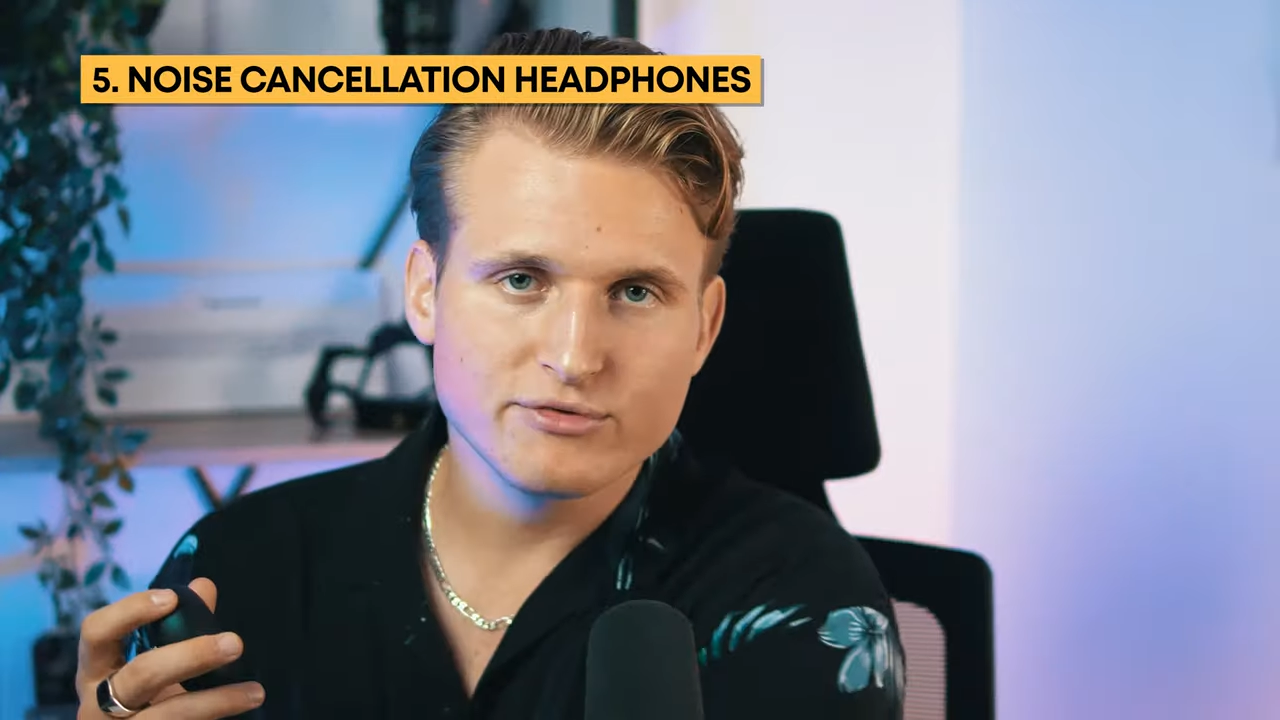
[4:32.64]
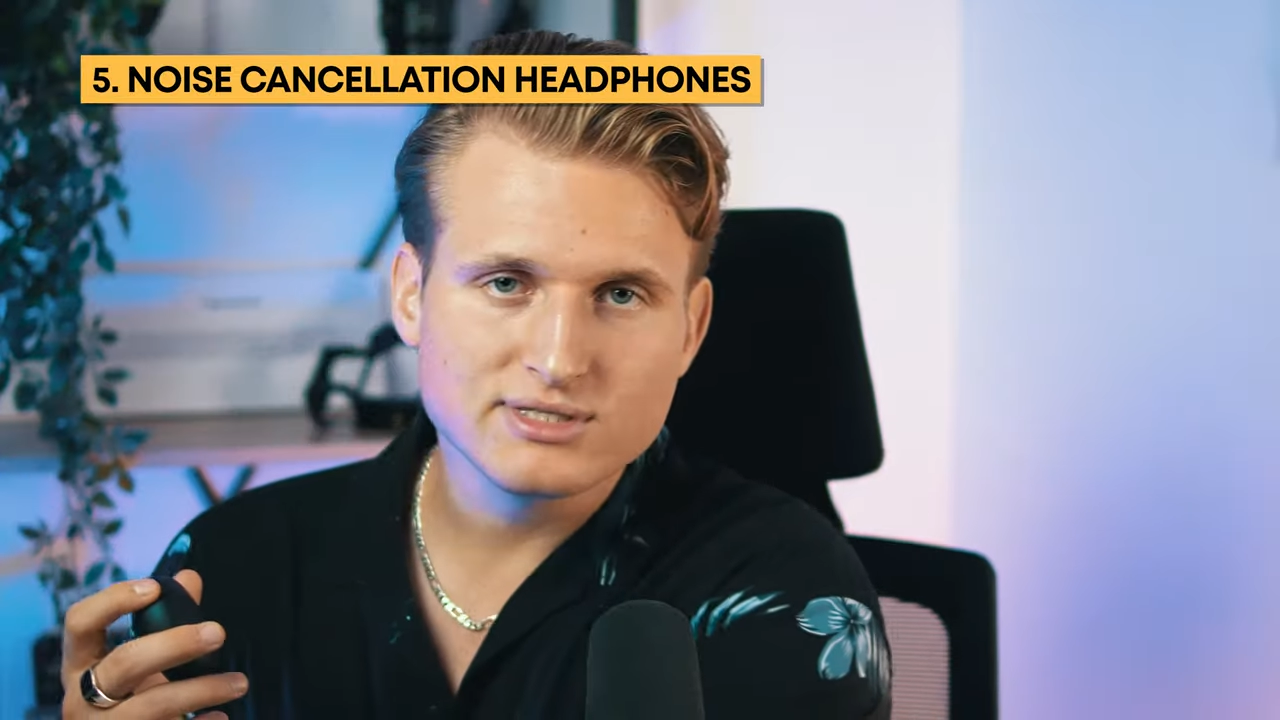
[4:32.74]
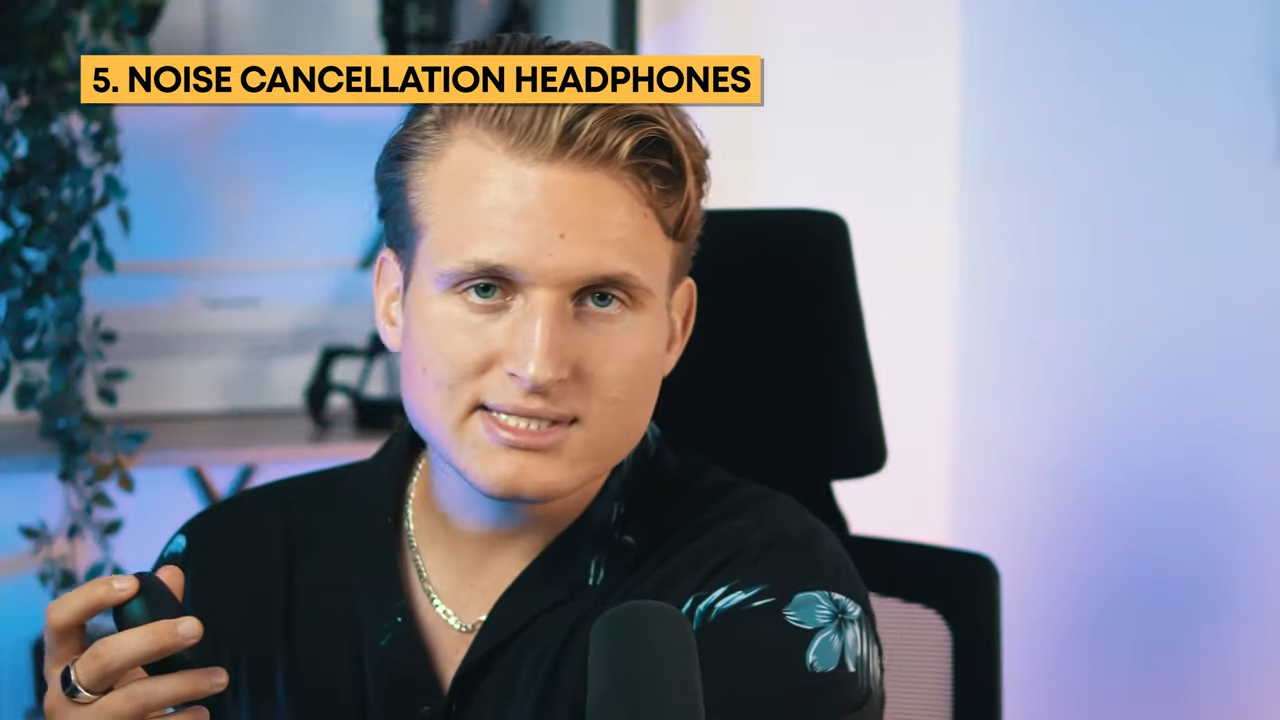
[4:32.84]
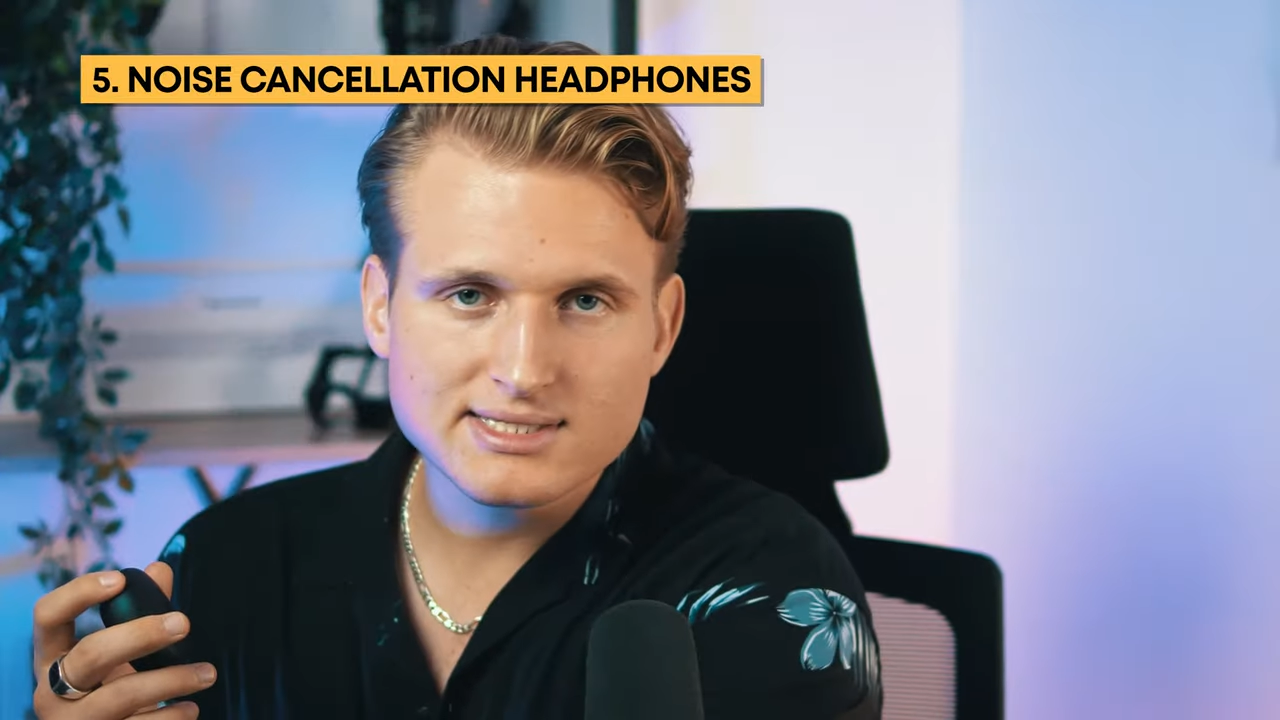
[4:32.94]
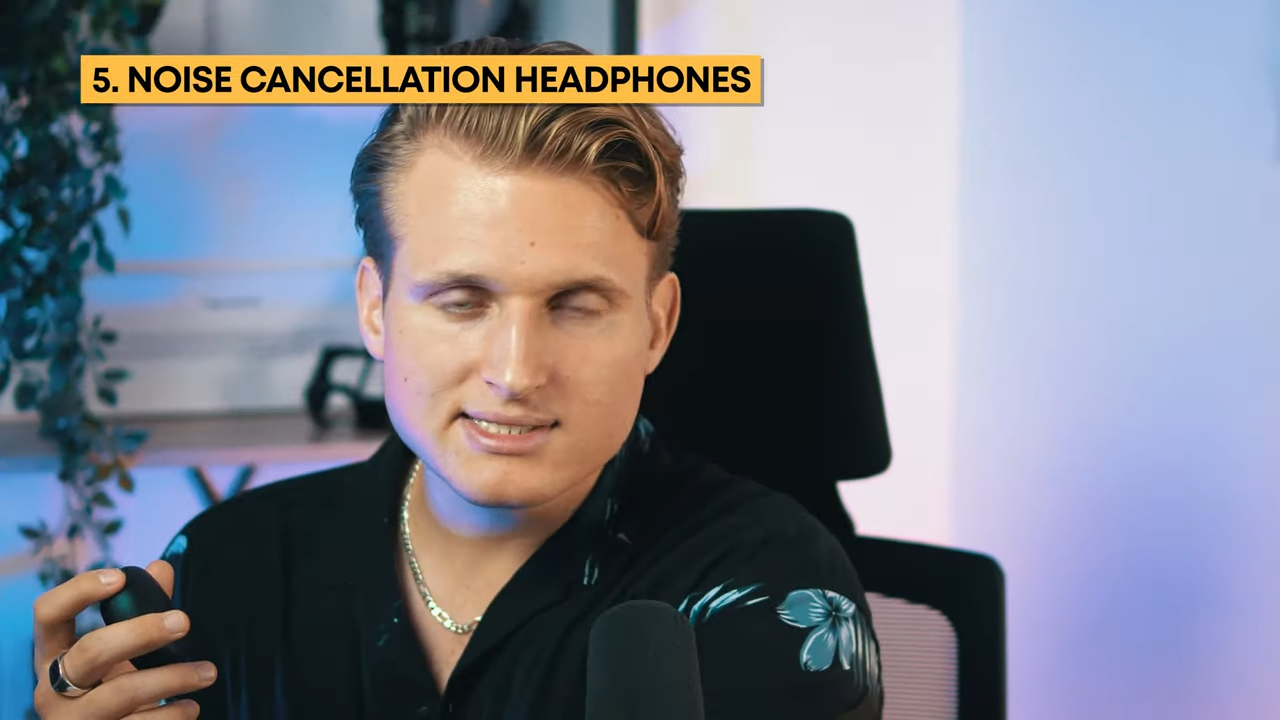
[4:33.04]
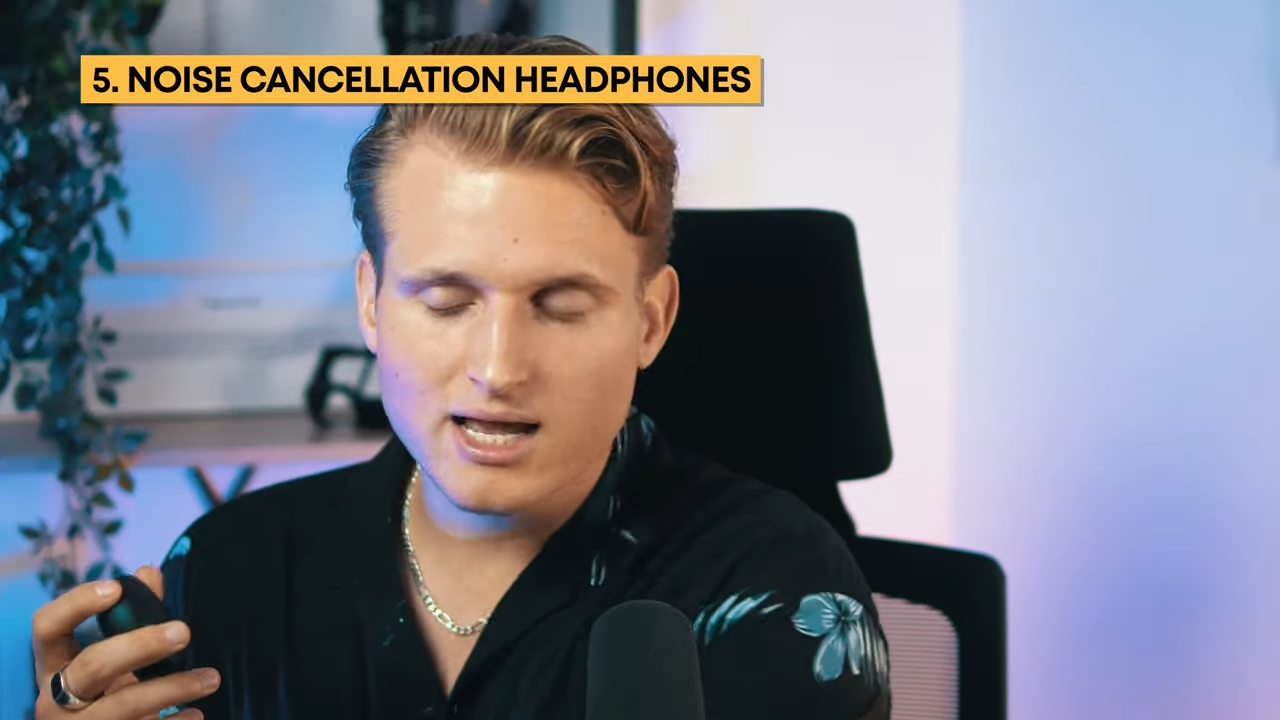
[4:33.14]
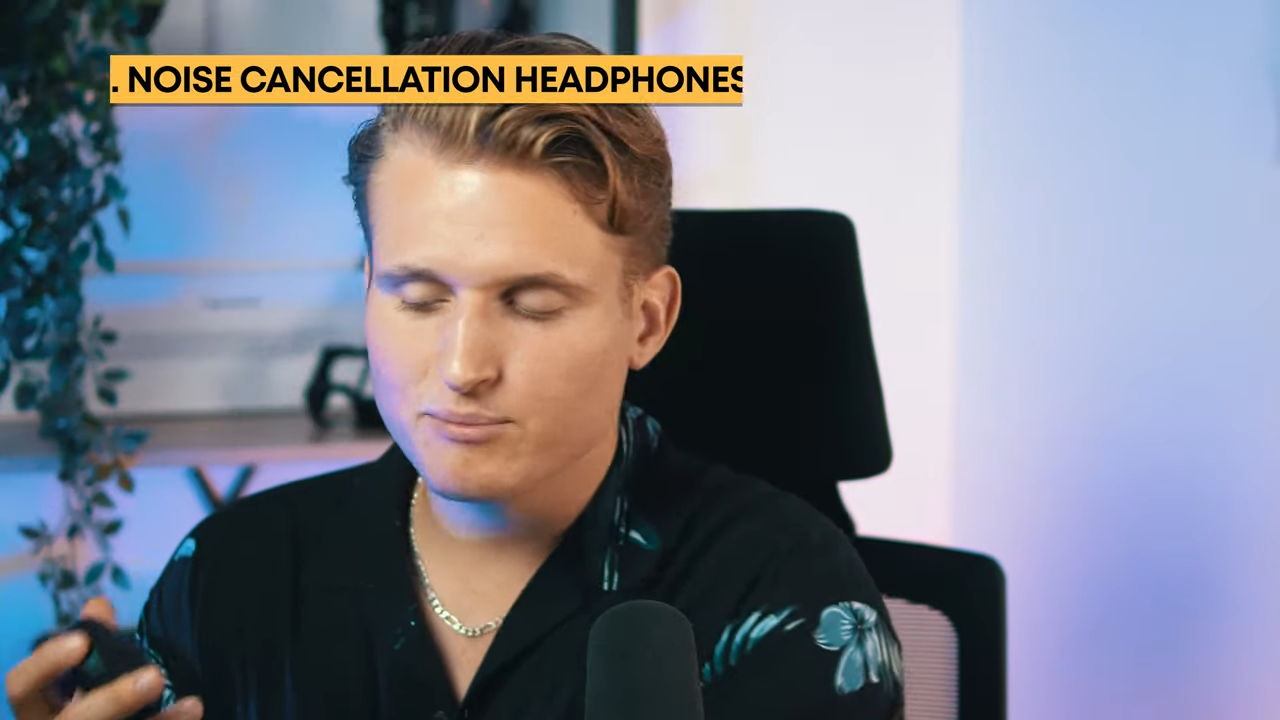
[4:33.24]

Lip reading: ever since